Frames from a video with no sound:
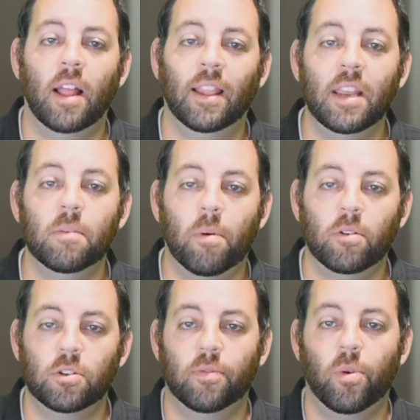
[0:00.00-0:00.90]
Lane
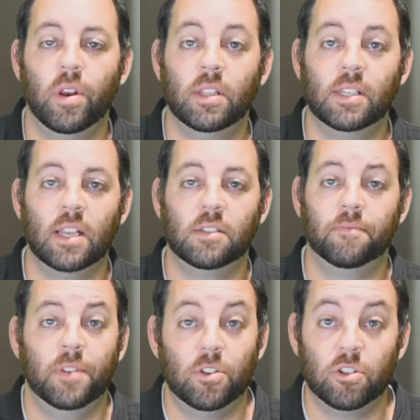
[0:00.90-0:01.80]
departure avoidance has some
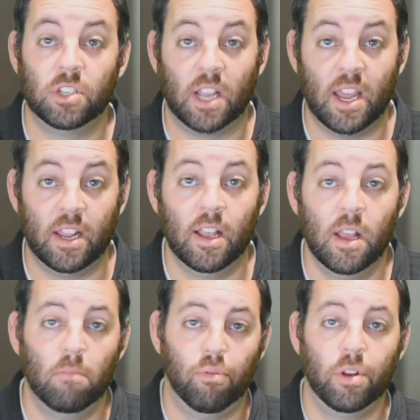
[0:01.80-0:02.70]
features to kind of
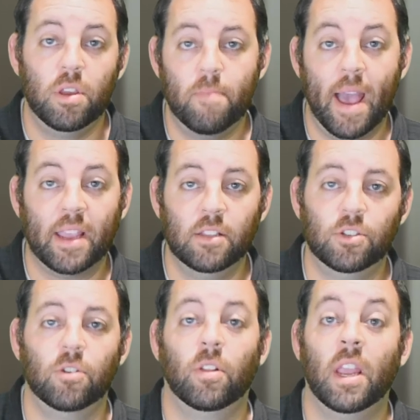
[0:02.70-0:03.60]
bring you back
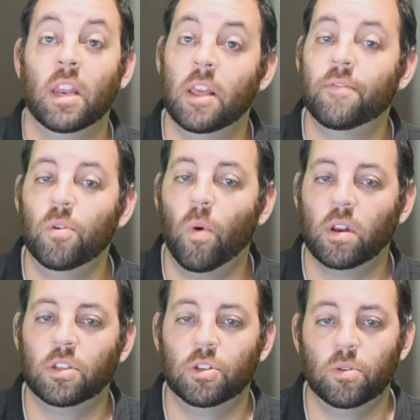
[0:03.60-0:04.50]
into your lane if you
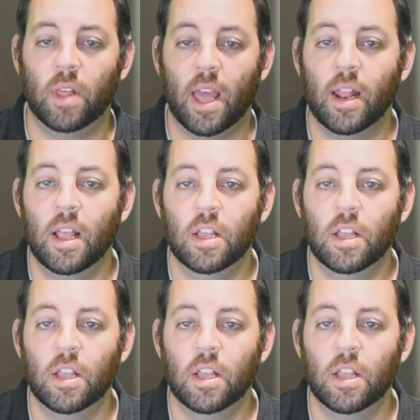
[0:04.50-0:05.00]
wanted to do that.